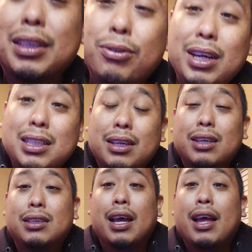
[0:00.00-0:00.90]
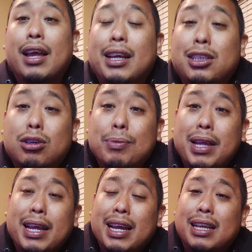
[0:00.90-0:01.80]
it's crazy because he told me
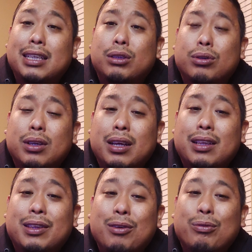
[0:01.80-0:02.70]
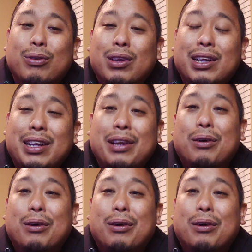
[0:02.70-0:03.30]
he get his, they're really, you